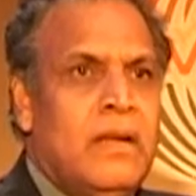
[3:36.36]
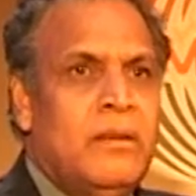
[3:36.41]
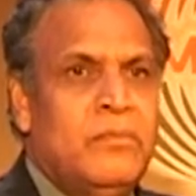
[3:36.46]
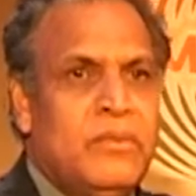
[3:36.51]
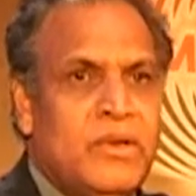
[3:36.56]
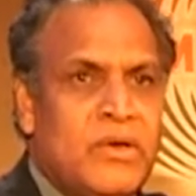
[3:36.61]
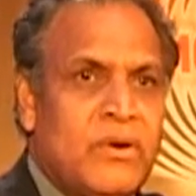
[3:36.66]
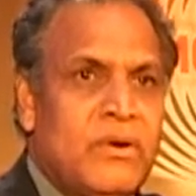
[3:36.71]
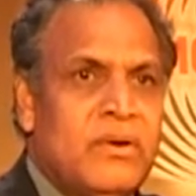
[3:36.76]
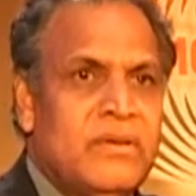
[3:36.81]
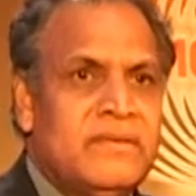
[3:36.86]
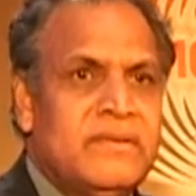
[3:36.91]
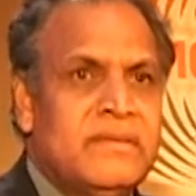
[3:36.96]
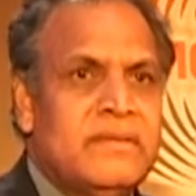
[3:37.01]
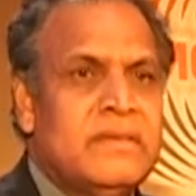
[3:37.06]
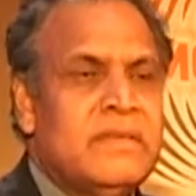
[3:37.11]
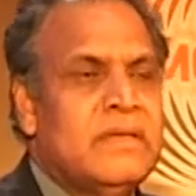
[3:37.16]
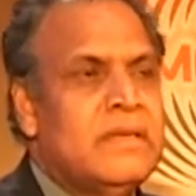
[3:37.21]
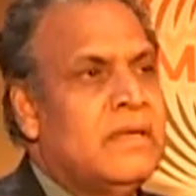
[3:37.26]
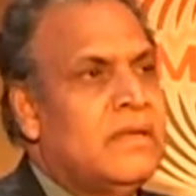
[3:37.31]
because
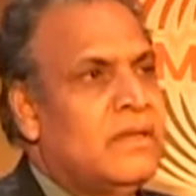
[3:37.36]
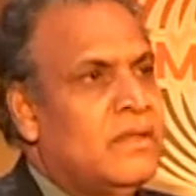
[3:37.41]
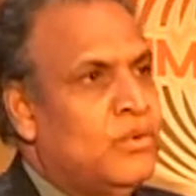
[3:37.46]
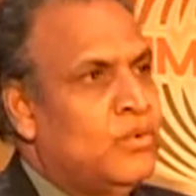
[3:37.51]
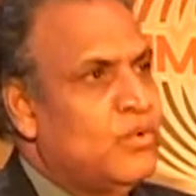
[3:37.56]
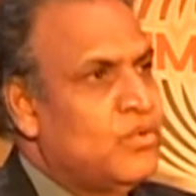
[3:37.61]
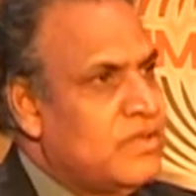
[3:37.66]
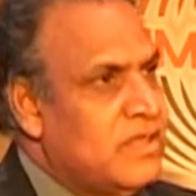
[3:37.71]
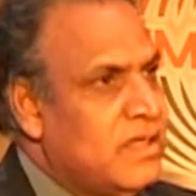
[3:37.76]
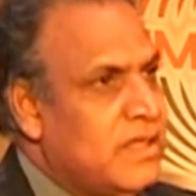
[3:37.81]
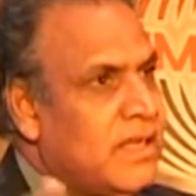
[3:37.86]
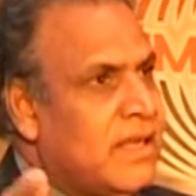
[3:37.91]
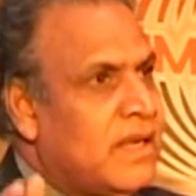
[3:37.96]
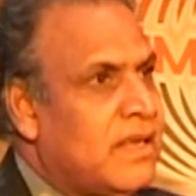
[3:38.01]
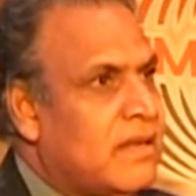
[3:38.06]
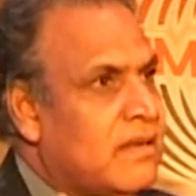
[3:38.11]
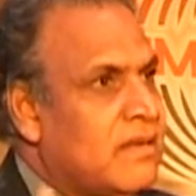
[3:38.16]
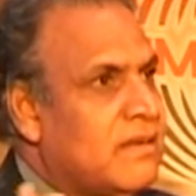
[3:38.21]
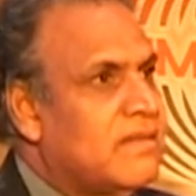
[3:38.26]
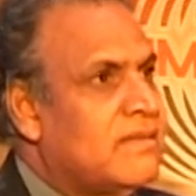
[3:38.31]
those
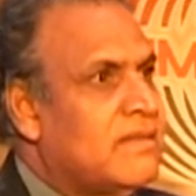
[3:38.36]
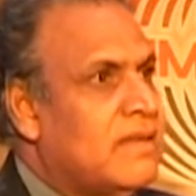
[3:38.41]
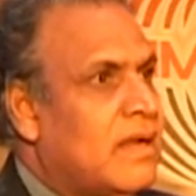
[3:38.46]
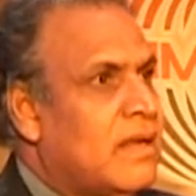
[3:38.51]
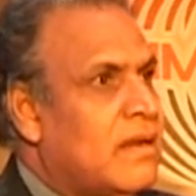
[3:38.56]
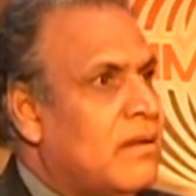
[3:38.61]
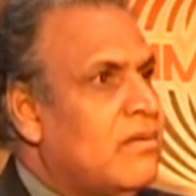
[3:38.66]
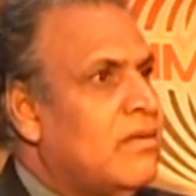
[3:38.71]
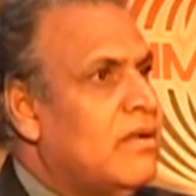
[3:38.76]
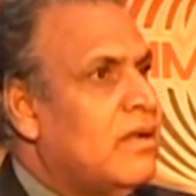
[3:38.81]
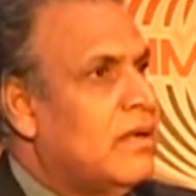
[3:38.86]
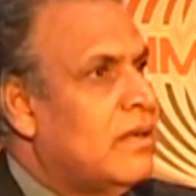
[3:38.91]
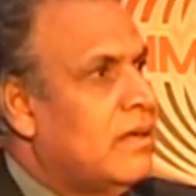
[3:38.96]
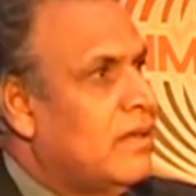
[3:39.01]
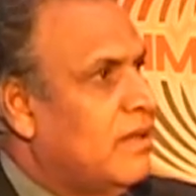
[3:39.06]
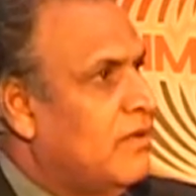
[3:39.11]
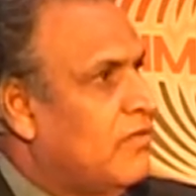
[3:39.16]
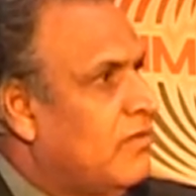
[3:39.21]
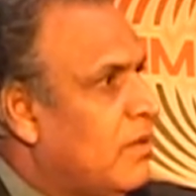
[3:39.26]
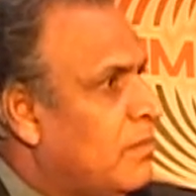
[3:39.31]
indicators are
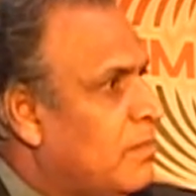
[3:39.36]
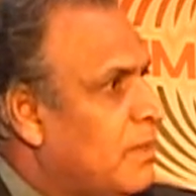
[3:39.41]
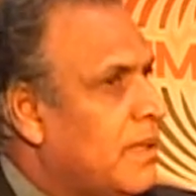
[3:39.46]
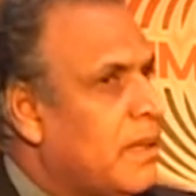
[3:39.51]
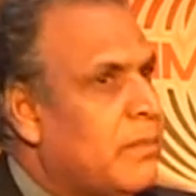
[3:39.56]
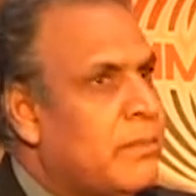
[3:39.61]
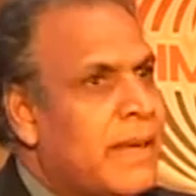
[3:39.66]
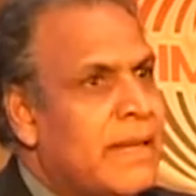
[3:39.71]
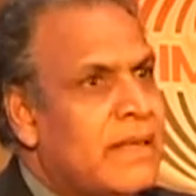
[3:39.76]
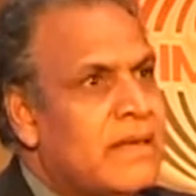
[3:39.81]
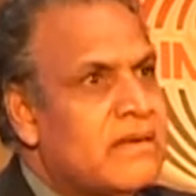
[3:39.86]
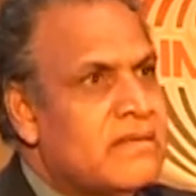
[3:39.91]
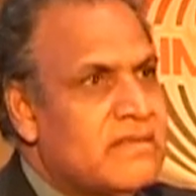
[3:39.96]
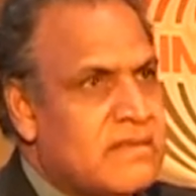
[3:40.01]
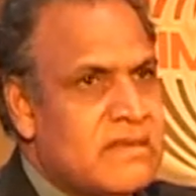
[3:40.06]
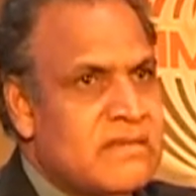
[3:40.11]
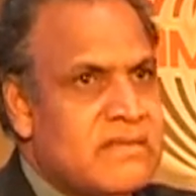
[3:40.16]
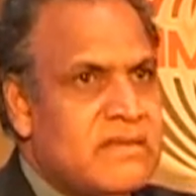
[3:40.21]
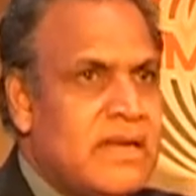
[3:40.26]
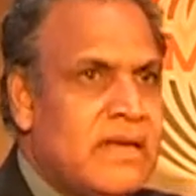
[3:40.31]
developed in a manner
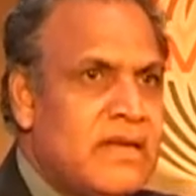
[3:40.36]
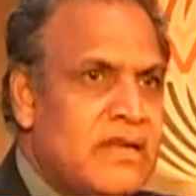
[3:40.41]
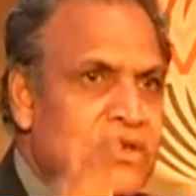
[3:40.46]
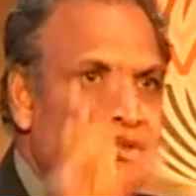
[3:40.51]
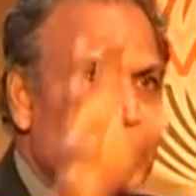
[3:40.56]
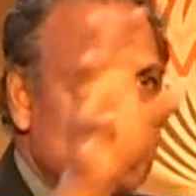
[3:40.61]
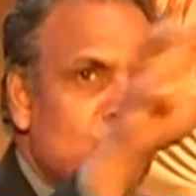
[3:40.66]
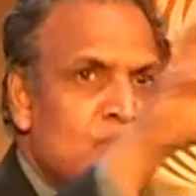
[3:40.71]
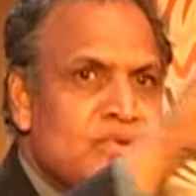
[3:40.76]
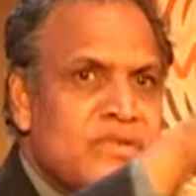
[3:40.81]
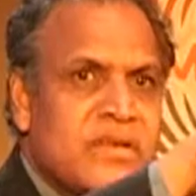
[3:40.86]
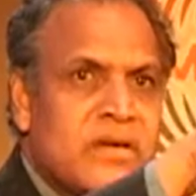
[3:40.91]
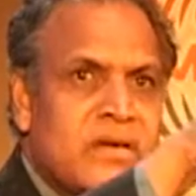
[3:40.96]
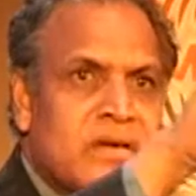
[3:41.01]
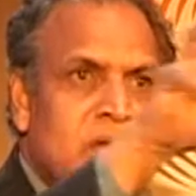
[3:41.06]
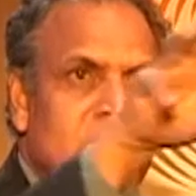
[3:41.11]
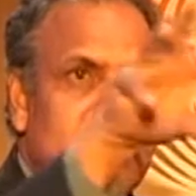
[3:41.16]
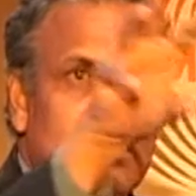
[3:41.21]
such that it suits certain